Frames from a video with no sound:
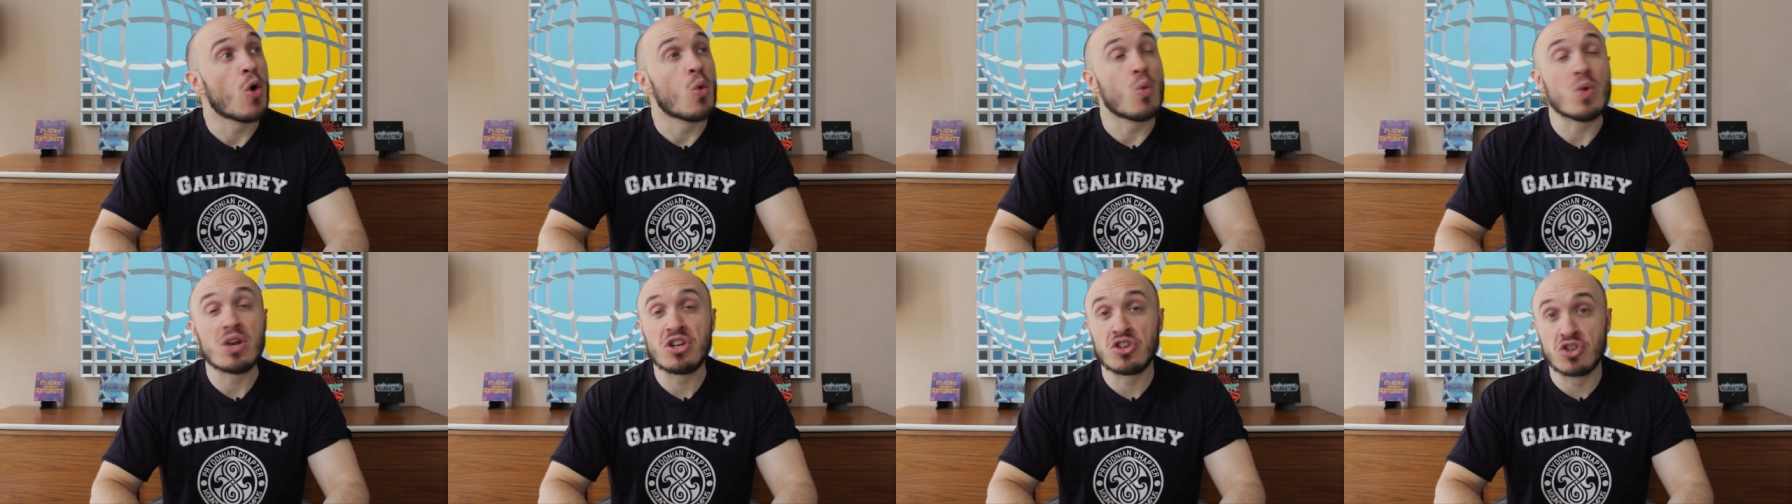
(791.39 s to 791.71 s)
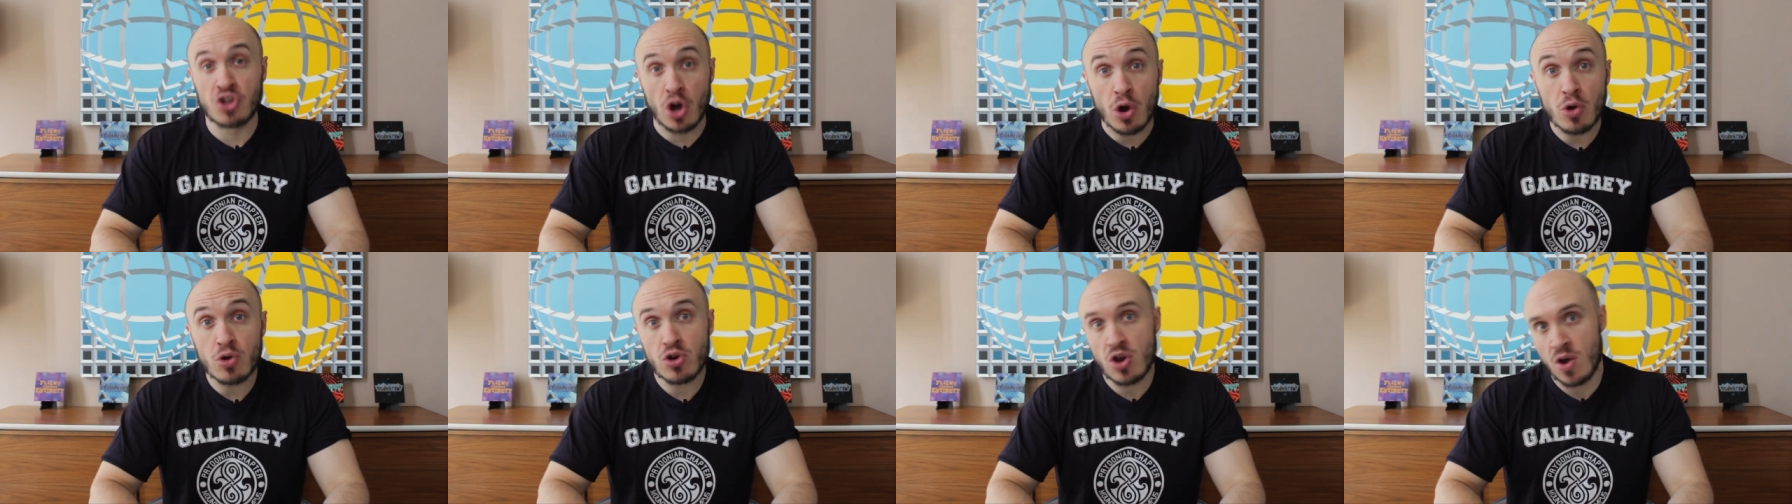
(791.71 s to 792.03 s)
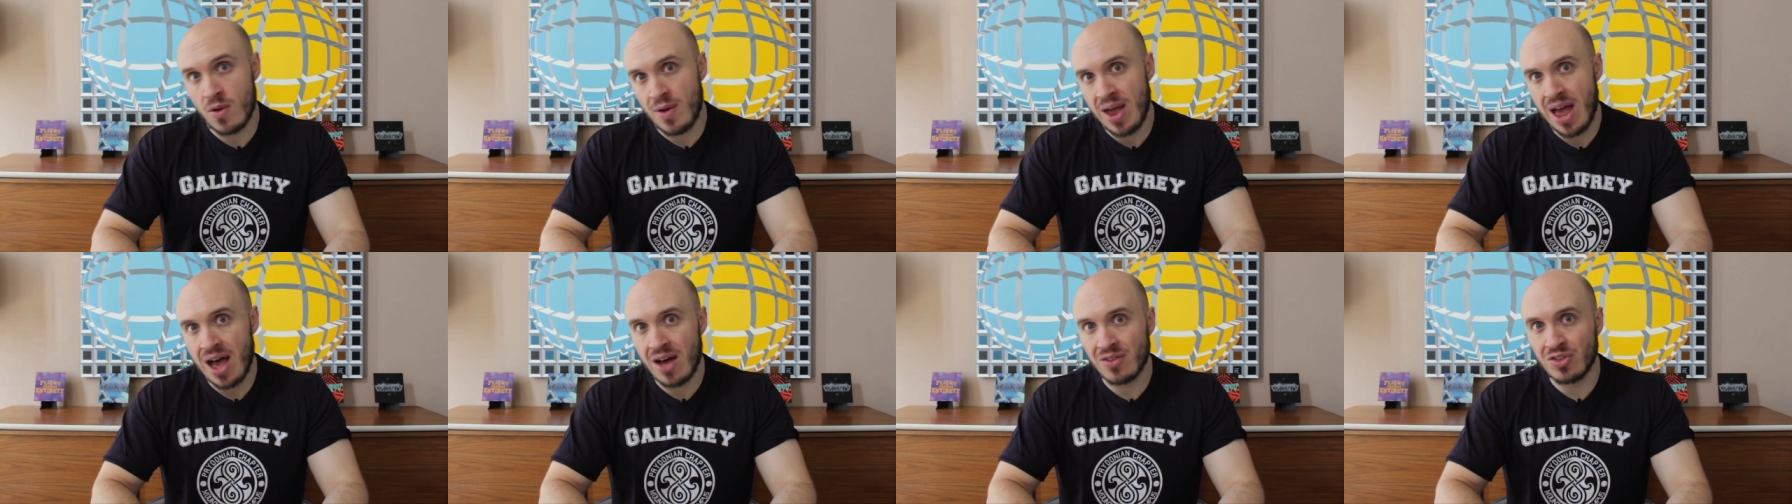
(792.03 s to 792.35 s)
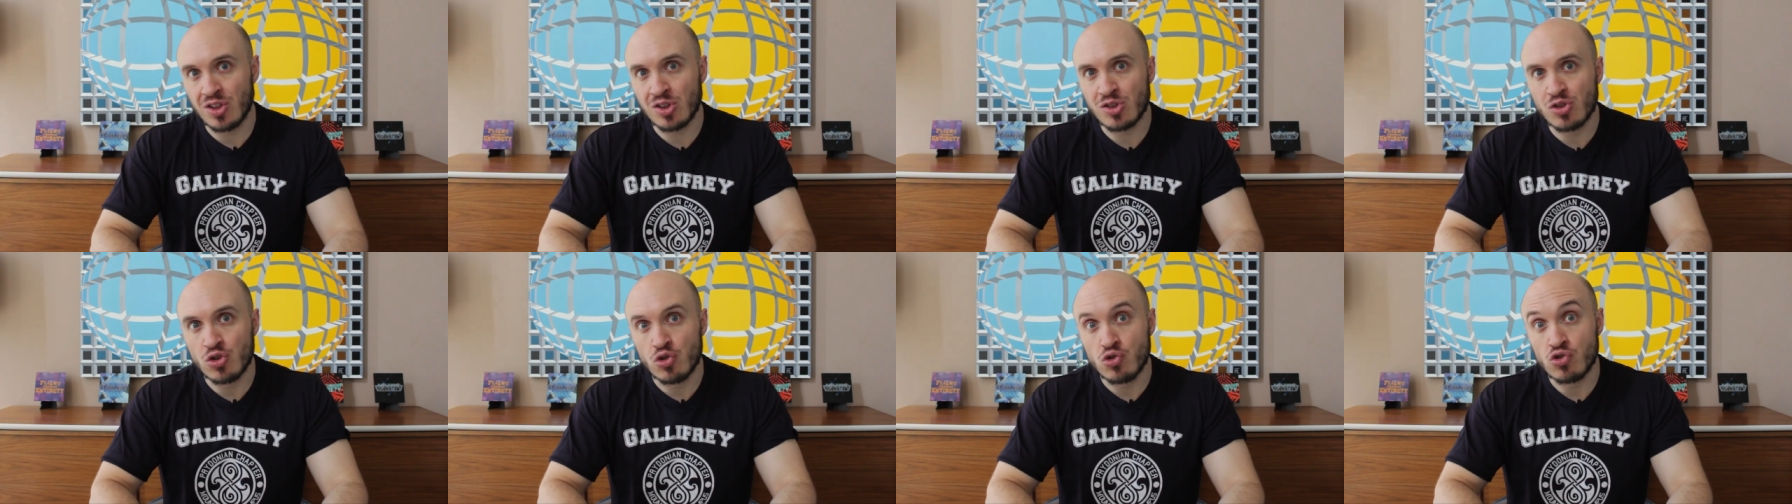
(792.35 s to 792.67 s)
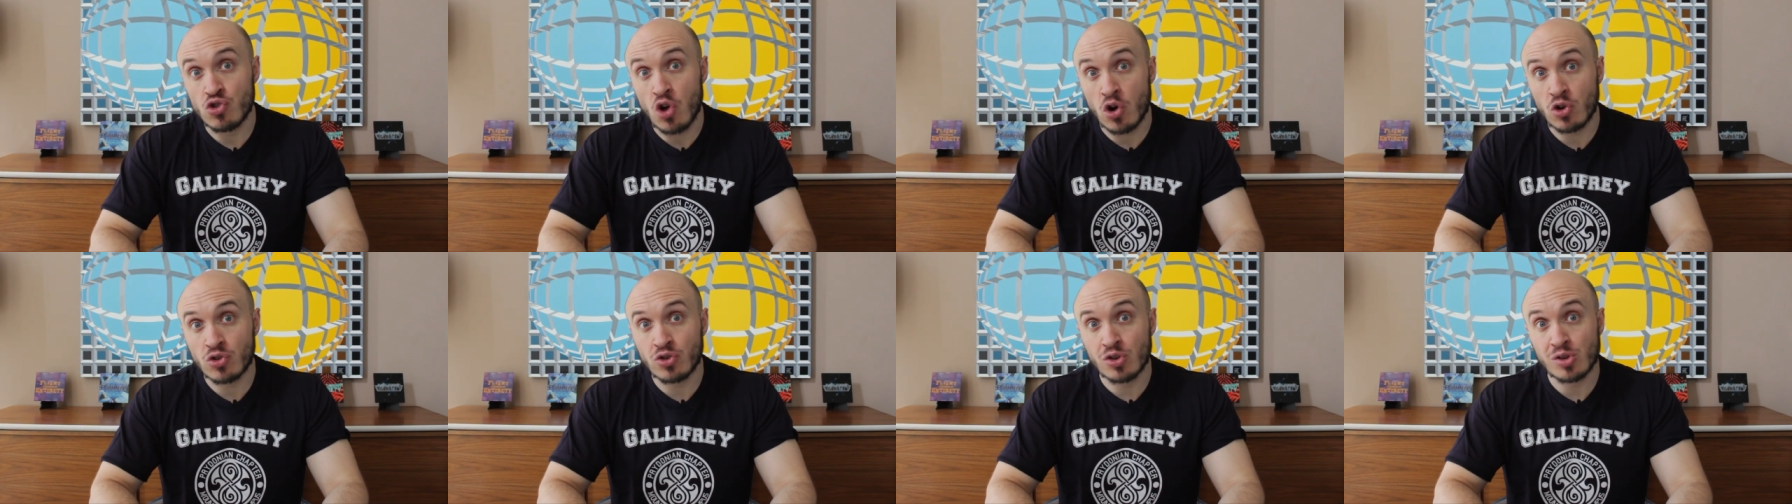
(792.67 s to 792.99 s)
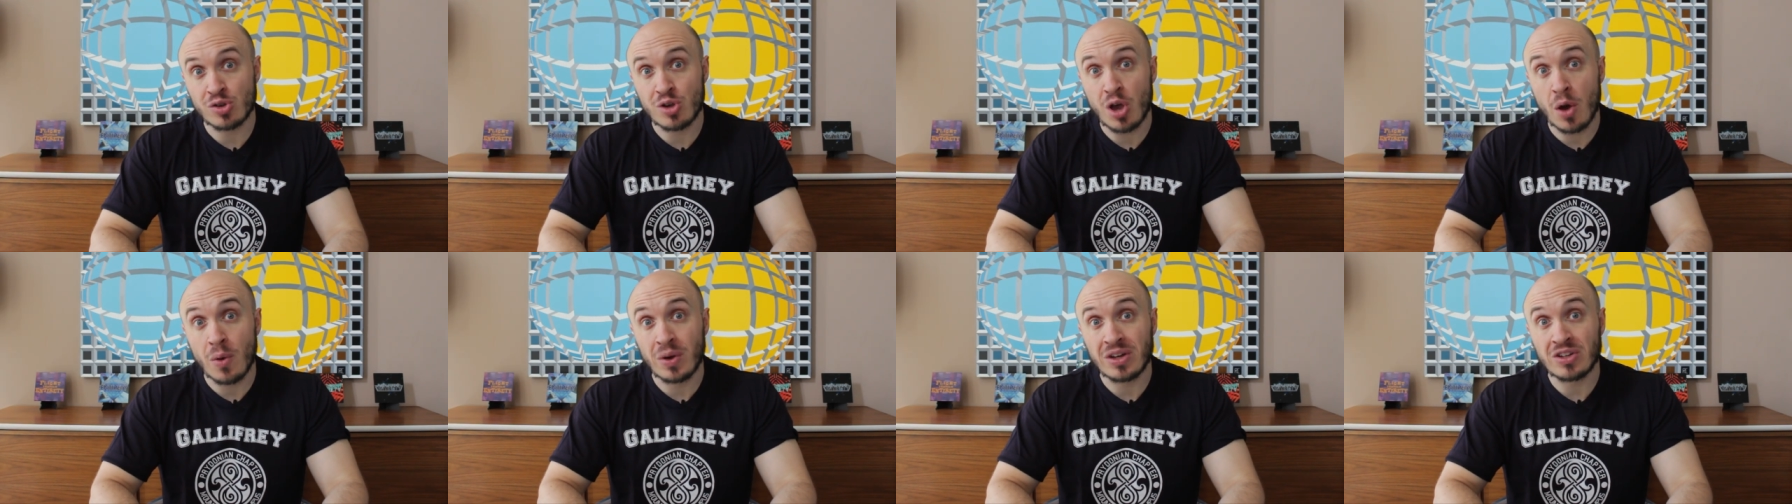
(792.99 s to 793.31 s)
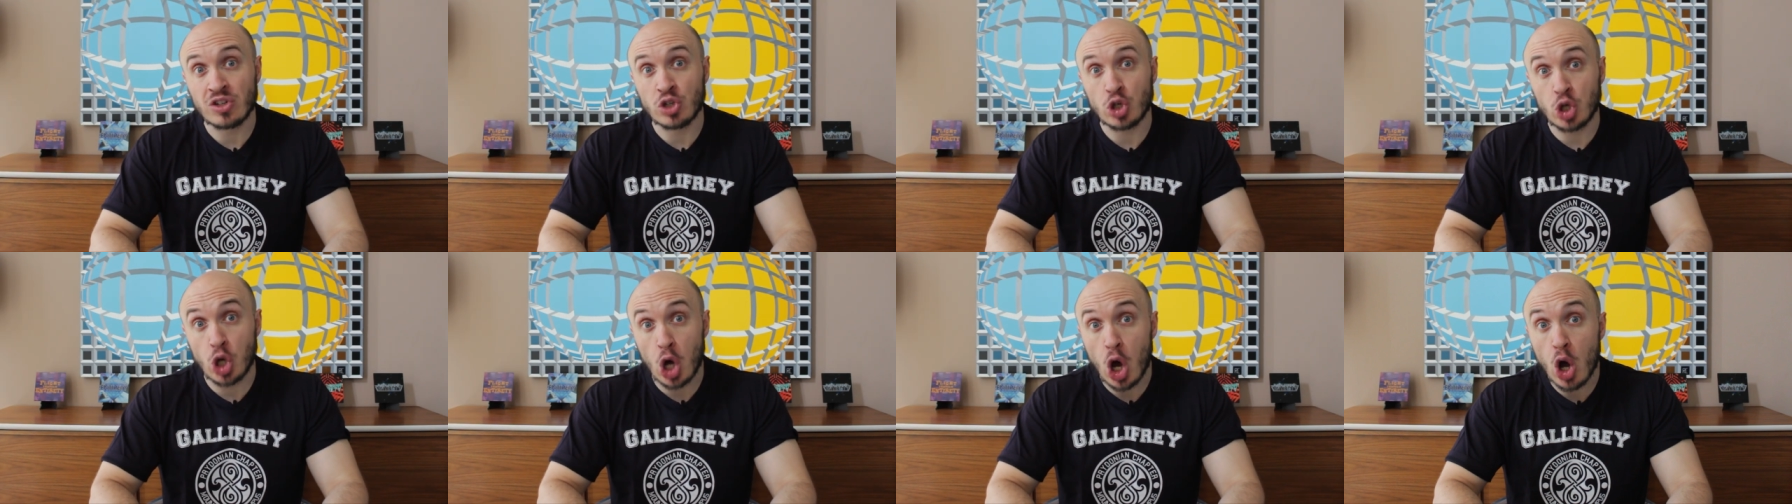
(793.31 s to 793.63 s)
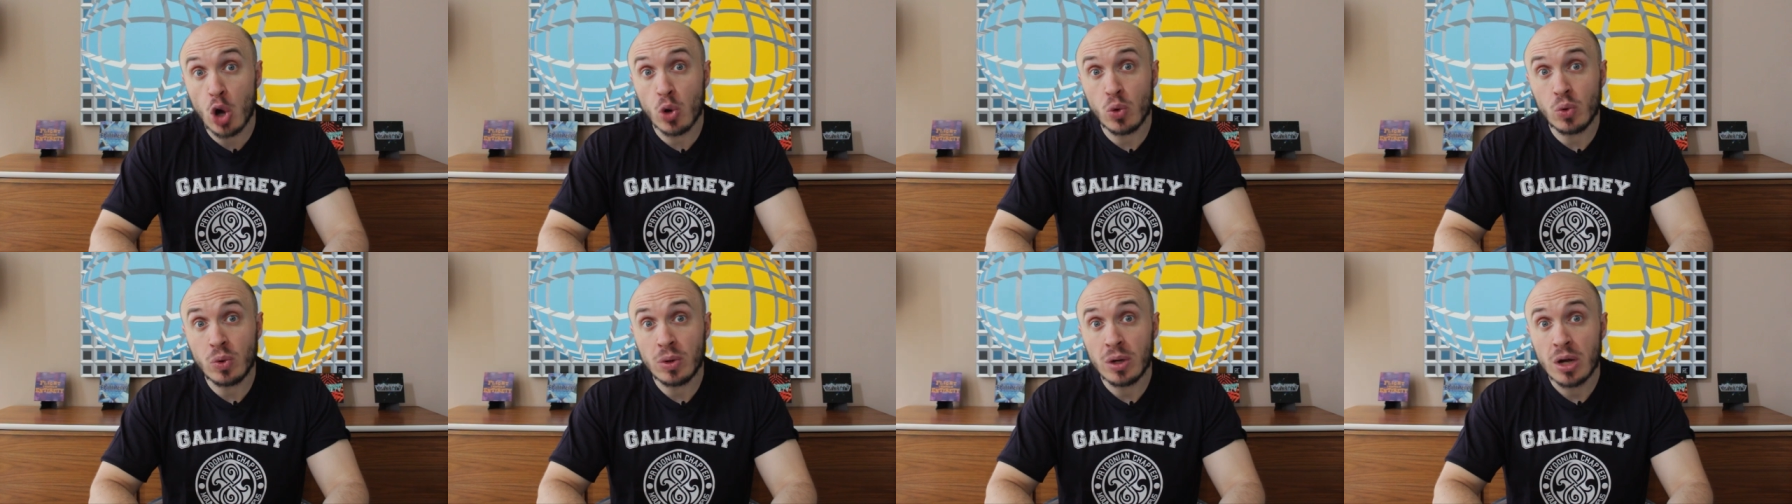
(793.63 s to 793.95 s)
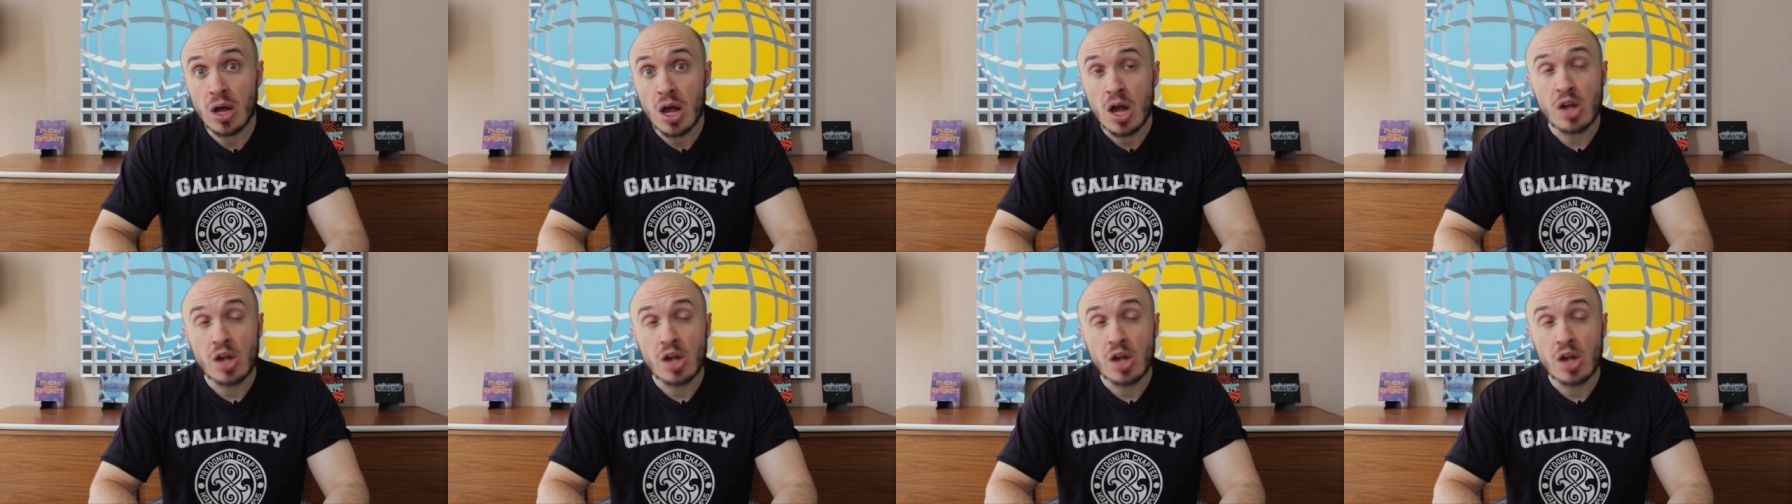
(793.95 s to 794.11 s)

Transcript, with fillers: we don't know how this new Doctor's going to go,